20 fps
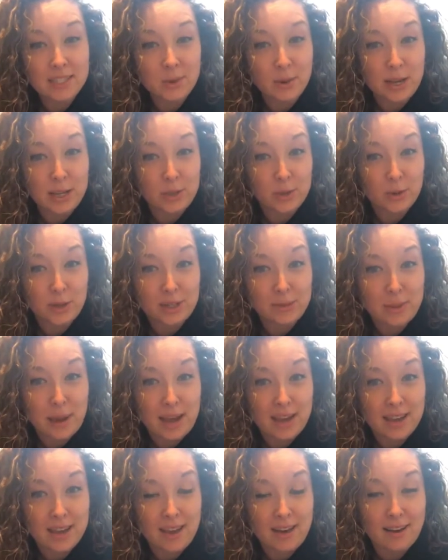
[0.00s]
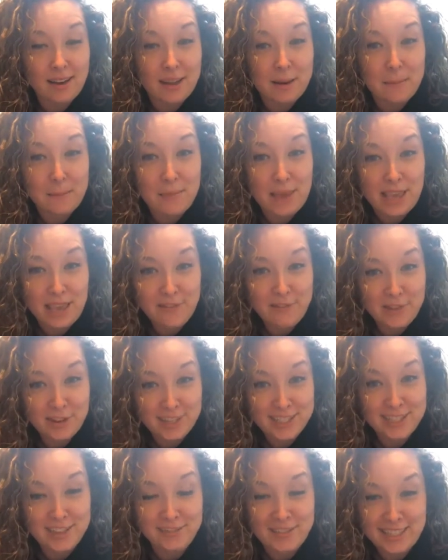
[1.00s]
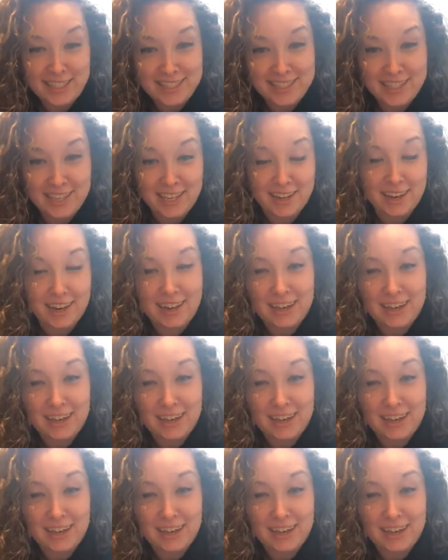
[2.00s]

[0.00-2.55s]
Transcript: So I joined back on May 1st of this year,